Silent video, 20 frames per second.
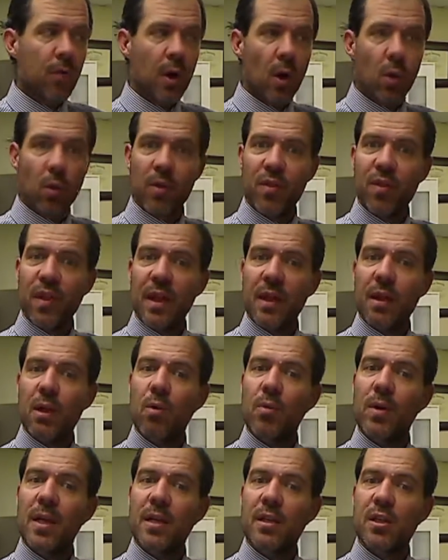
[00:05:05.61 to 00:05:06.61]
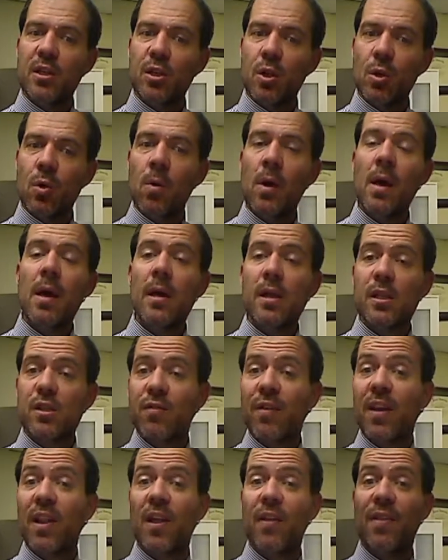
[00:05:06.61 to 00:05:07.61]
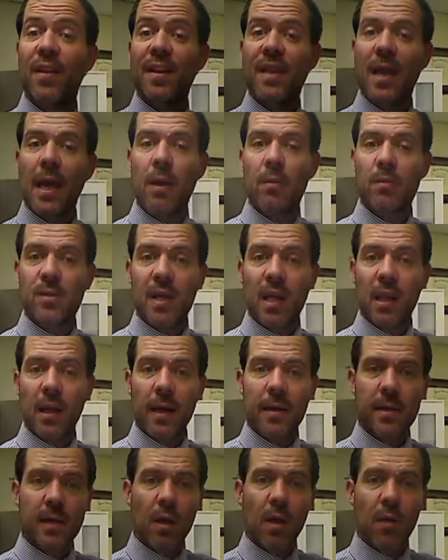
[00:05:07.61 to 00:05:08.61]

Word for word: The only thing you need to do is fill in the day it was collected.